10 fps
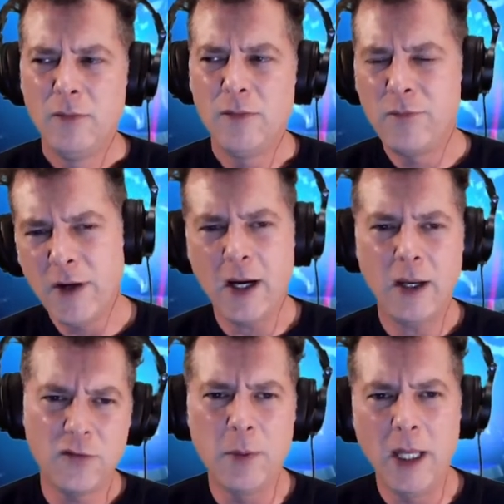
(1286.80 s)

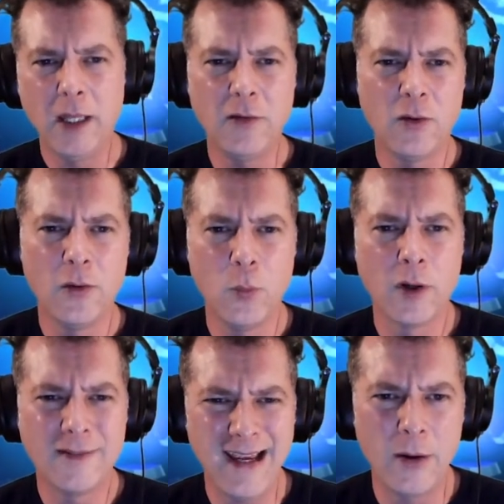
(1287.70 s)
Various spellings on the
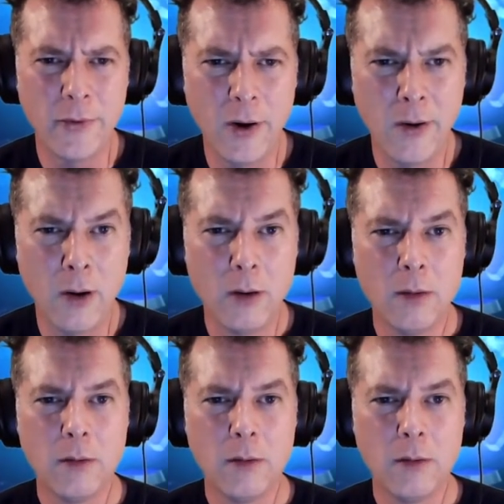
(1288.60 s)
word town hall.